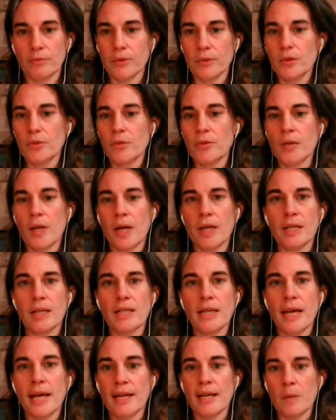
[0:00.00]
You do not
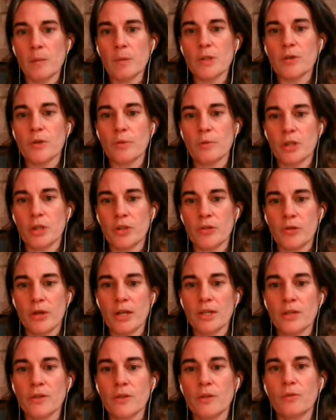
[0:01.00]
need any prescription
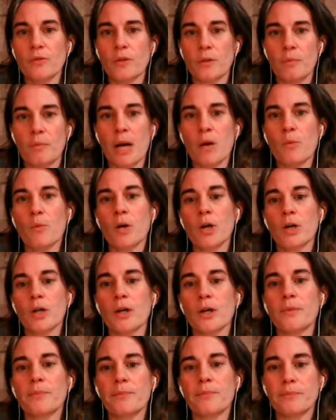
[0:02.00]
drugs for my work.
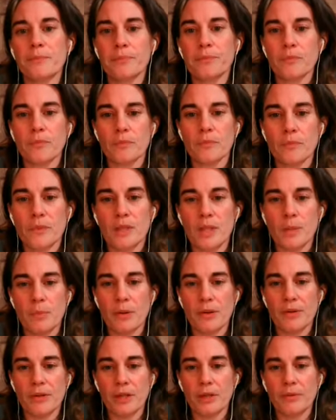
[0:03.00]
Deep
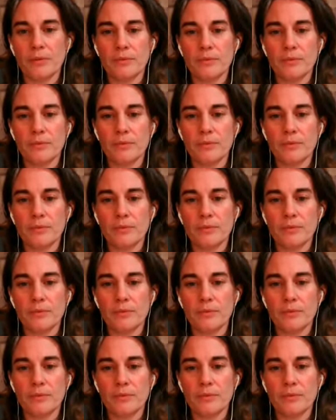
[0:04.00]
breath in.